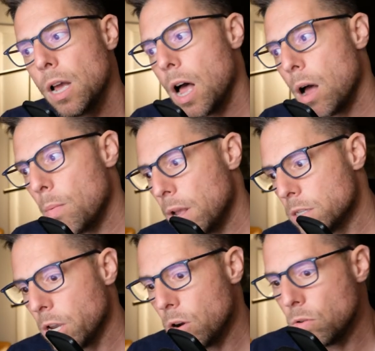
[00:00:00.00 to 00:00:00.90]
Um,
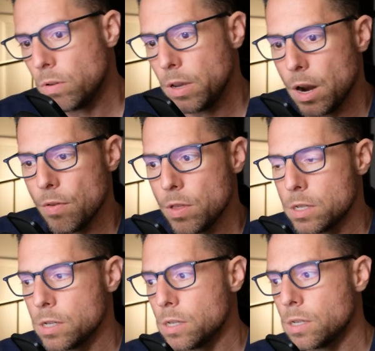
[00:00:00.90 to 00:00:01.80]
and so, you know,
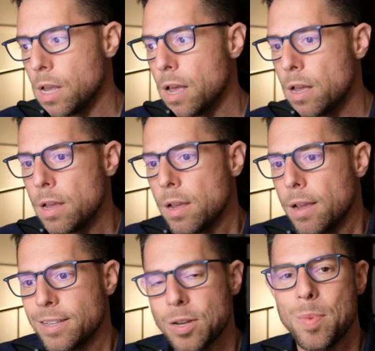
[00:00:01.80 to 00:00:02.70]
this is, uh,
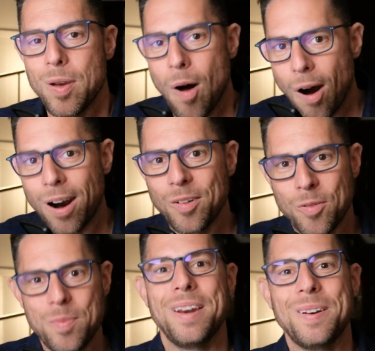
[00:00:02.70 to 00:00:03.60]
it's going to be hard
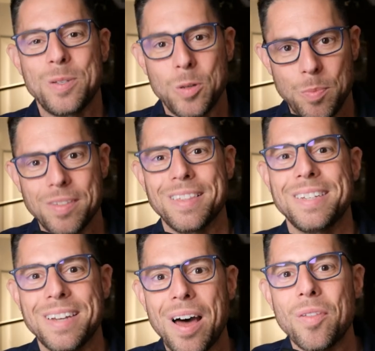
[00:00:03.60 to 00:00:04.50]
for me to distribute
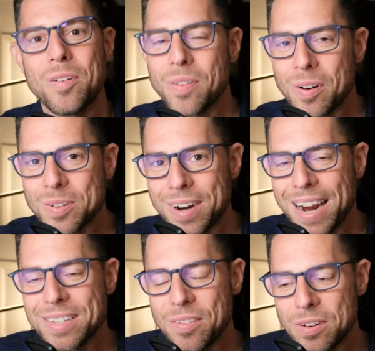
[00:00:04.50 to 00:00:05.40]
this to other folks,
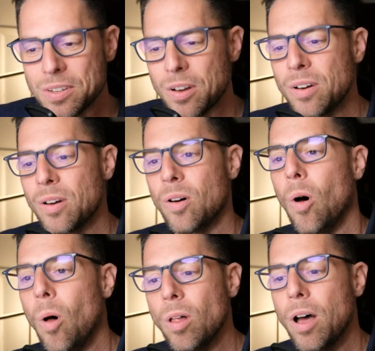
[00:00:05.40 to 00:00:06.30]
right? And so there's a
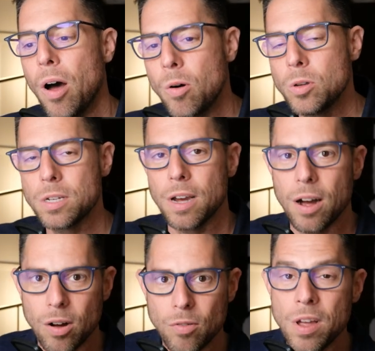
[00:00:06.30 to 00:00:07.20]
whole host
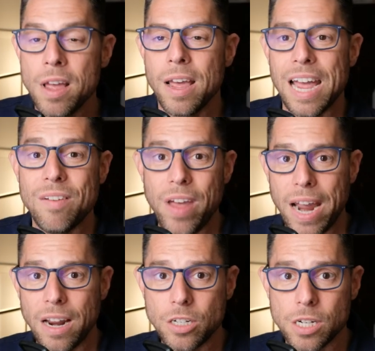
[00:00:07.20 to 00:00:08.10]
of
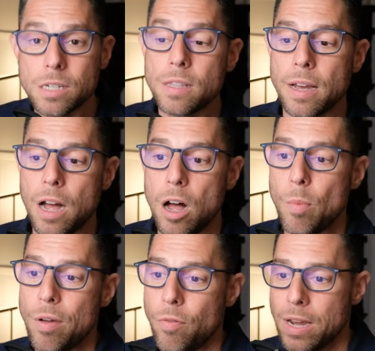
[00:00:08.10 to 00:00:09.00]
advantages that
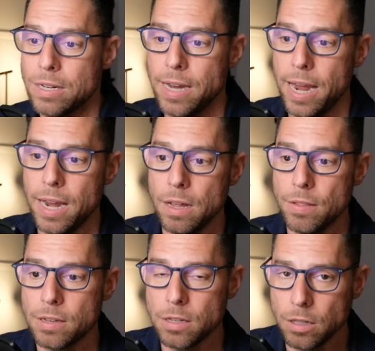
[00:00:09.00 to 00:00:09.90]
come if we can take
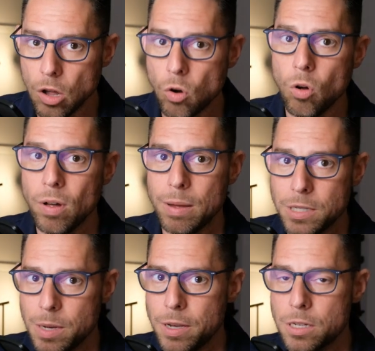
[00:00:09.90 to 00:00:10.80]
this local
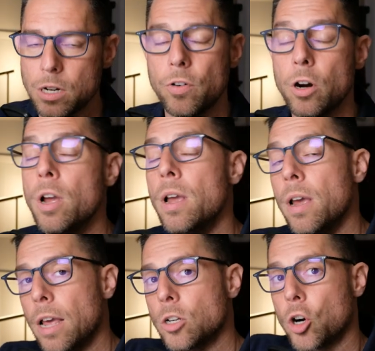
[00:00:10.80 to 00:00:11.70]
MCP server
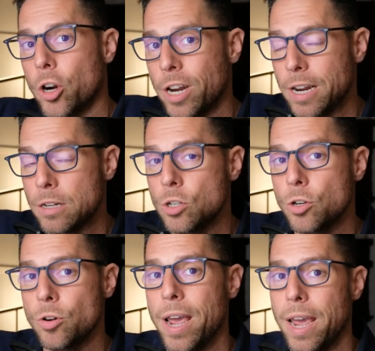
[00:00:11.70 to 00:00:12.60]
and turn it
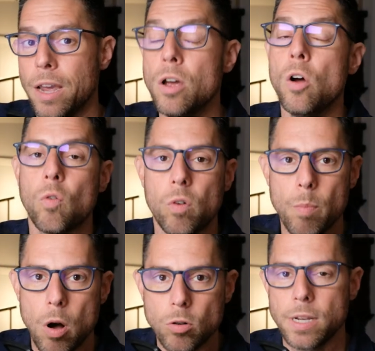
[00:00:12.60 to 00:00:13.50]
into a
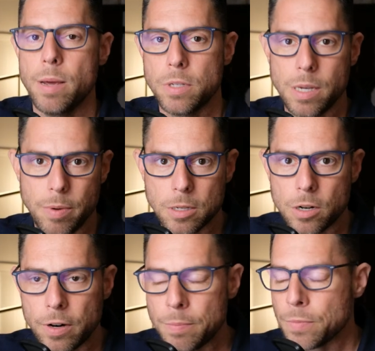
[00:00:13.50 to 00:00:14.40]
remote MCP
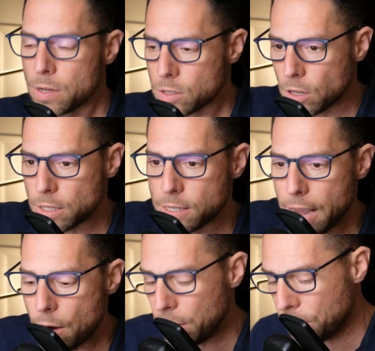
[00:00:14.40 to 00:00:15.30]
server. So let's
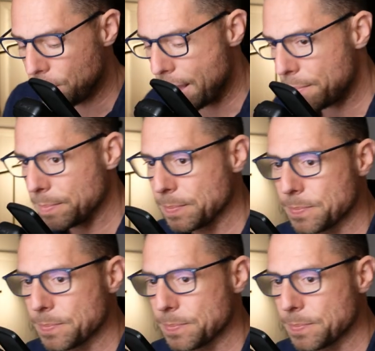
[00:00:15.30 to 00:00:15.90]
see how we do that